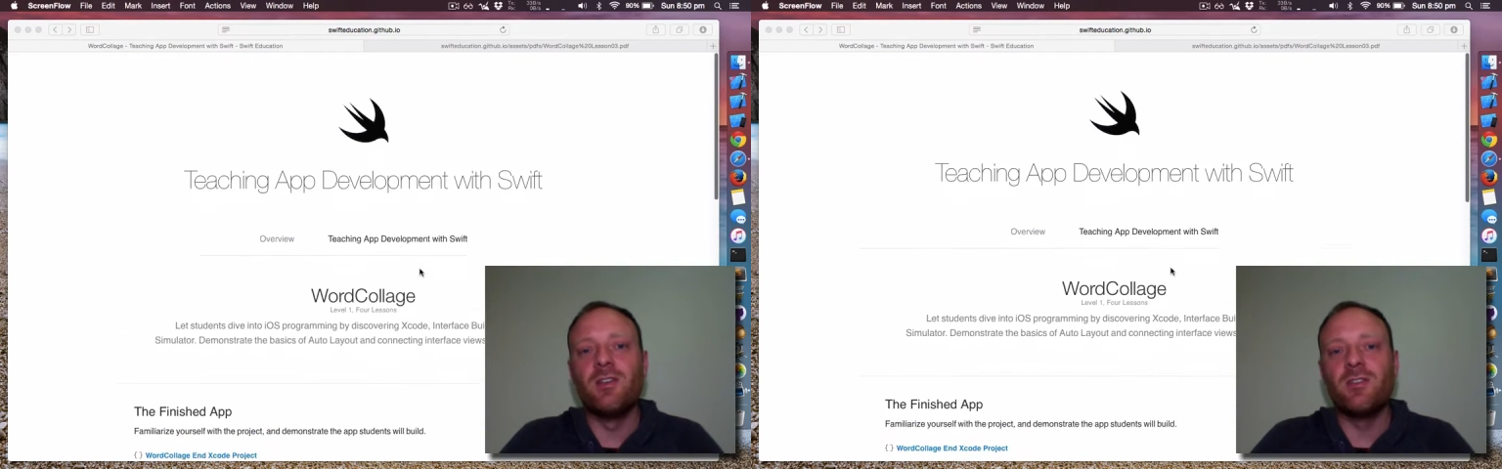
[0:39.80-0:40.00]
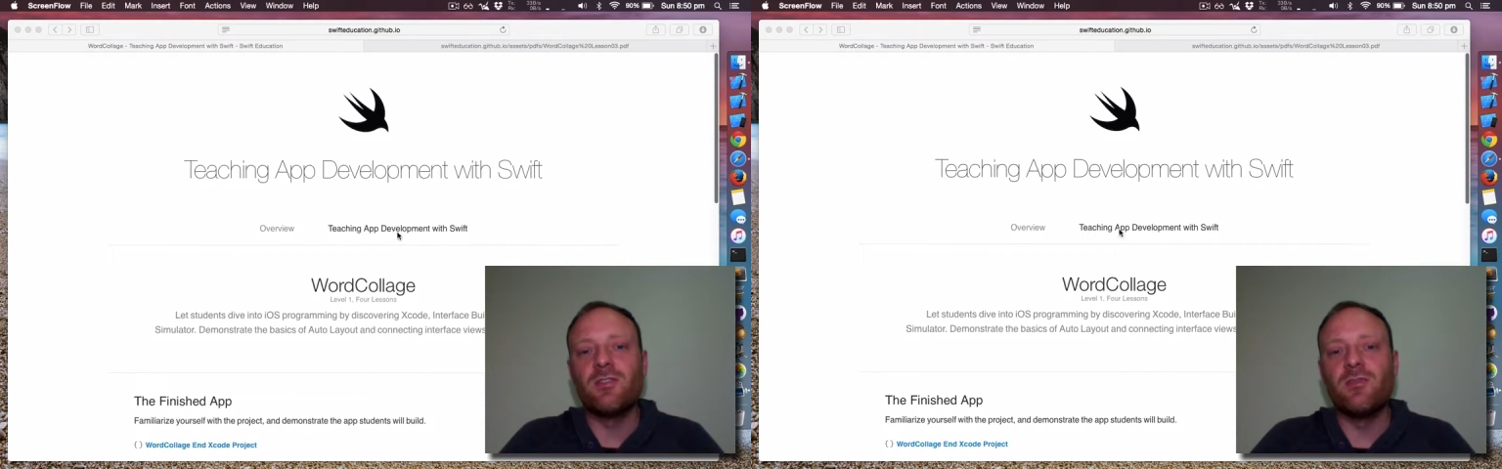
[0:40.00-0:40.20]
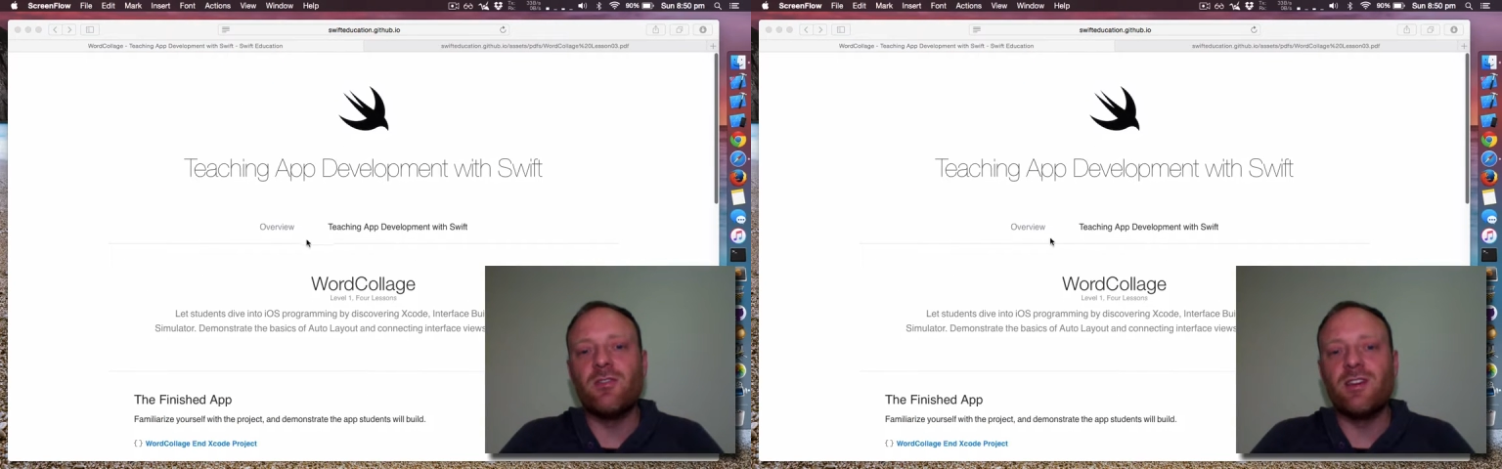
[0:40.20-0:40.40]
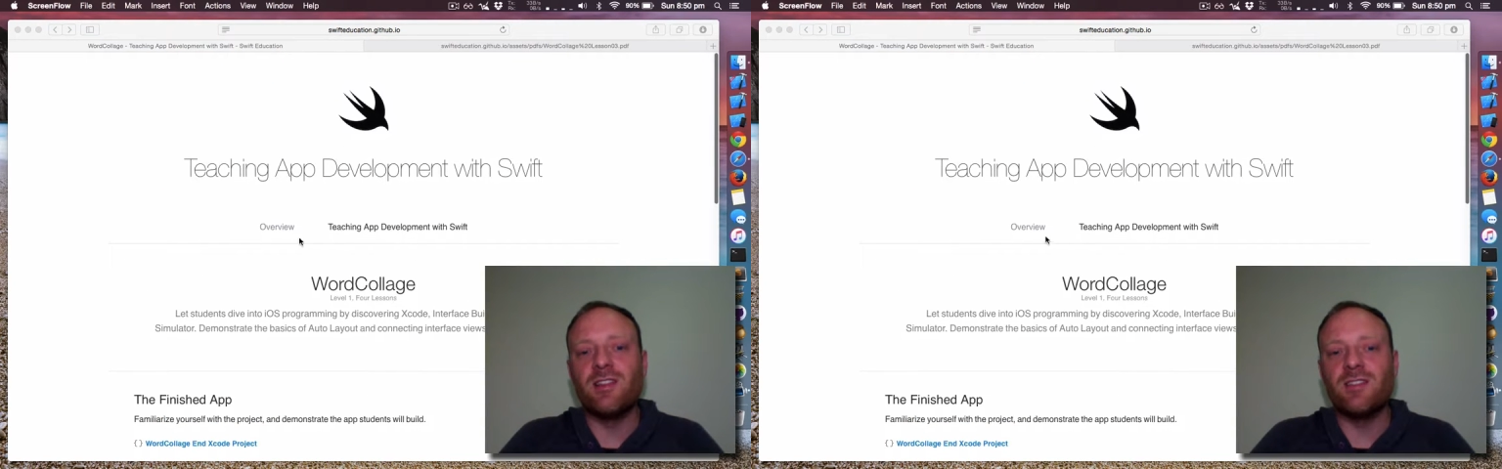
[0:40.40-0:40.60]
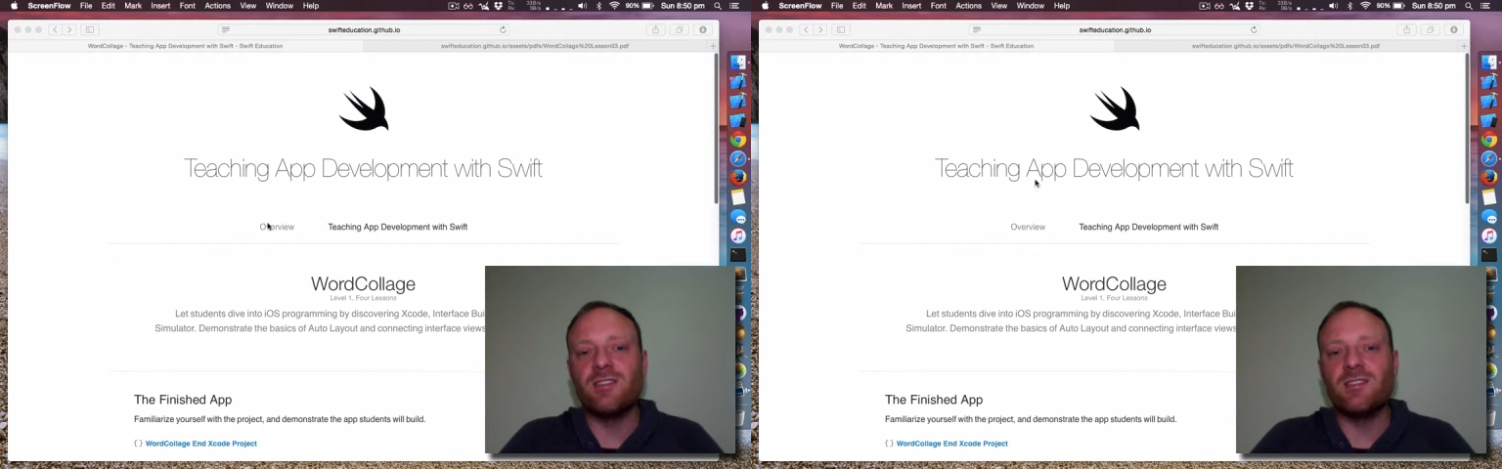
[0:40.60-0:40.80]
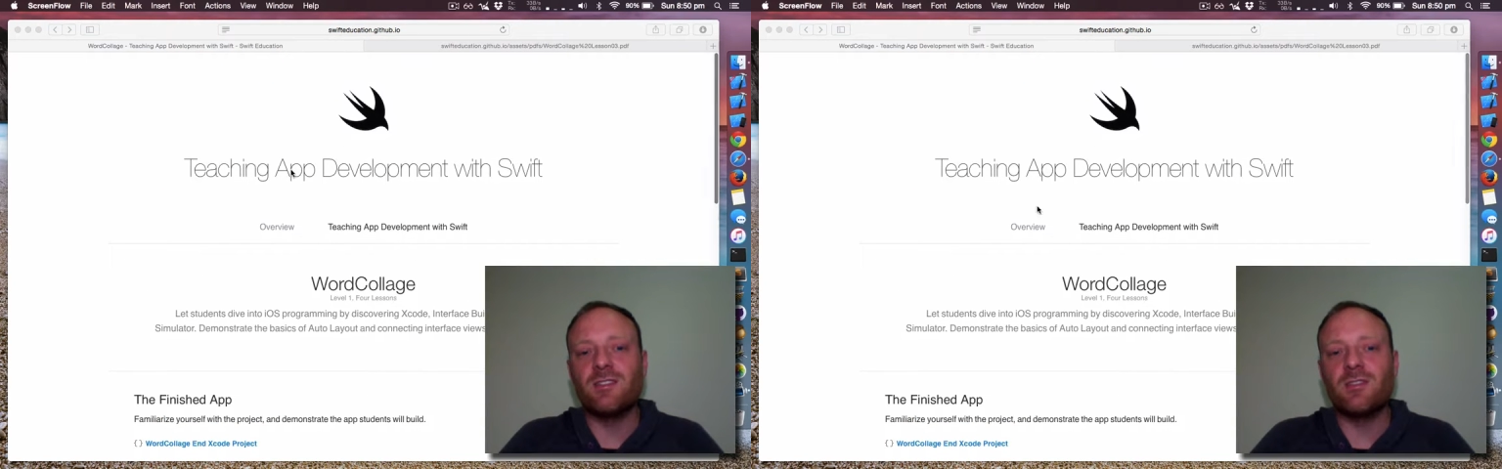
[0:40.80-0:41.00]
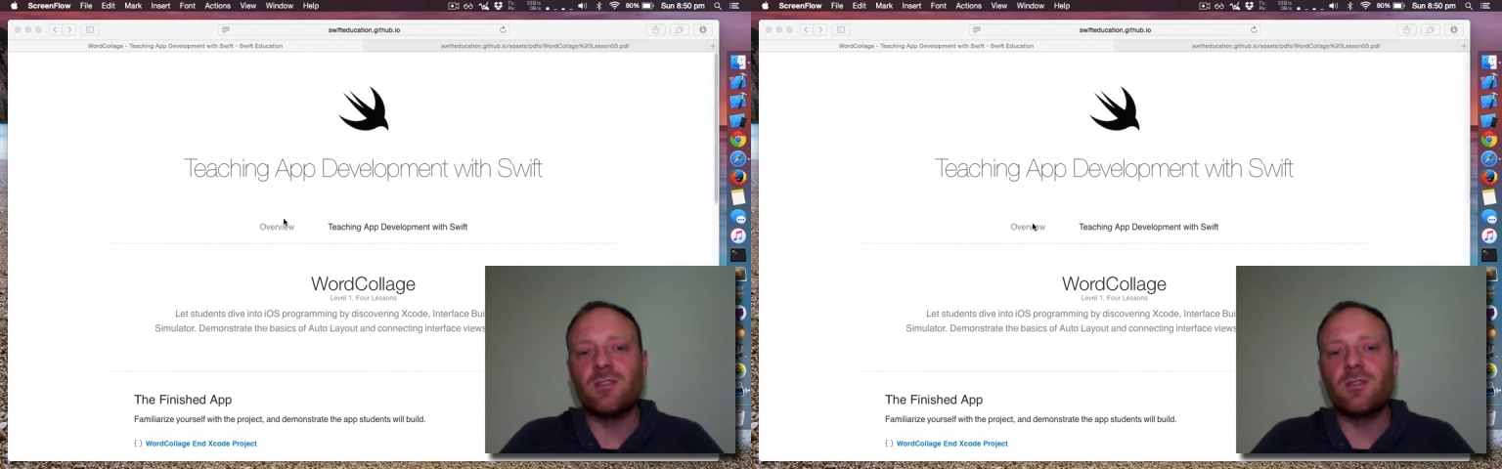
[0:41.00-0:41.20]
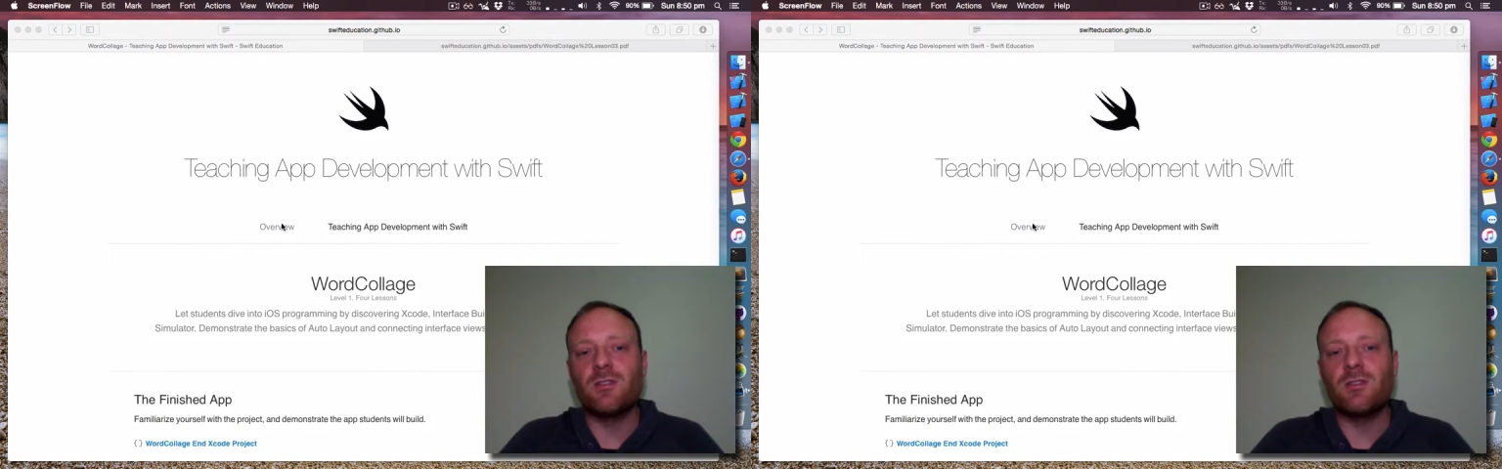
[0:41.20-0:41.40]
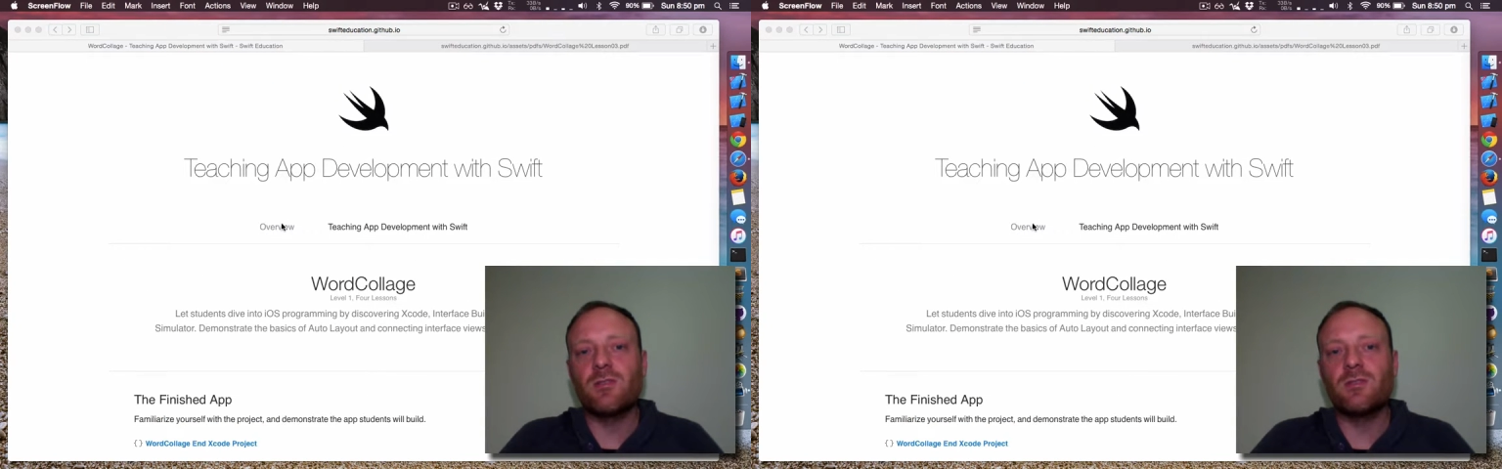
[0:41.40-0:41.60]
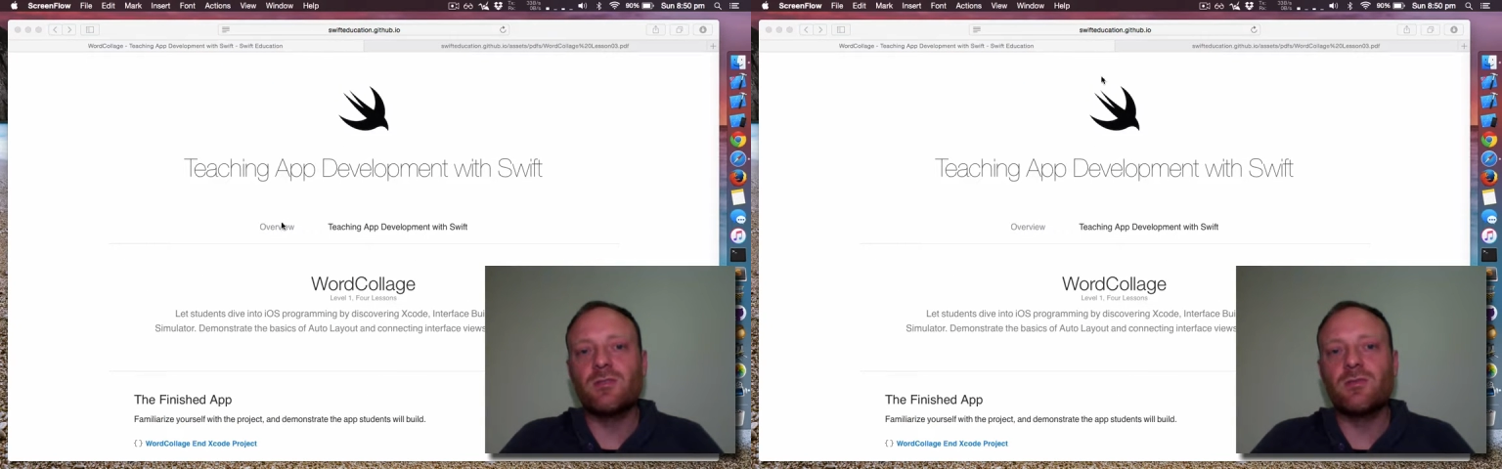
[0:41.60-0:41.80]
To find this, go to